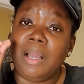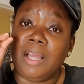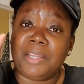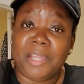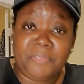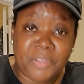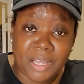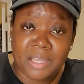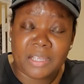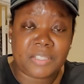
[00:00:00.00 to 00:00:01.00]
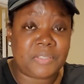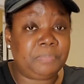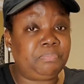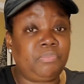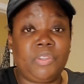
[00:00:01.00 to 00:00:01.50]
love you guys.
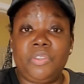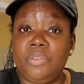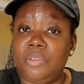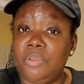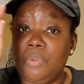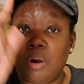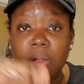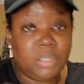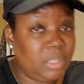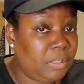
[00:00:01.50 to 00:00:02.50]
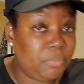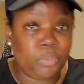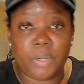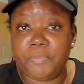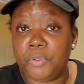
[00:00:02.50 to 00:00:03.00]
You are loved.
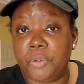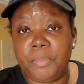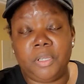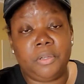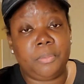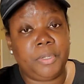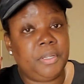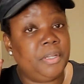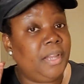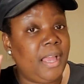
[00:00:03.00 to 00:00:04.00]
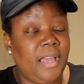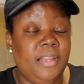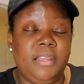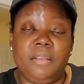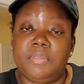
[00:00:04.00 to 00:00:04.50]
Whatever you're doing, be good or be good at
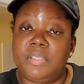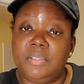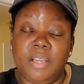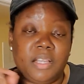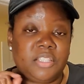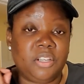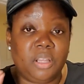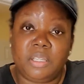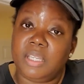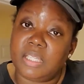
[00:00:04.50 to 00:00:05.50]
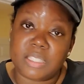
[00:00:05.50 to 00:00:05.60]
it. And I will see you guys on the next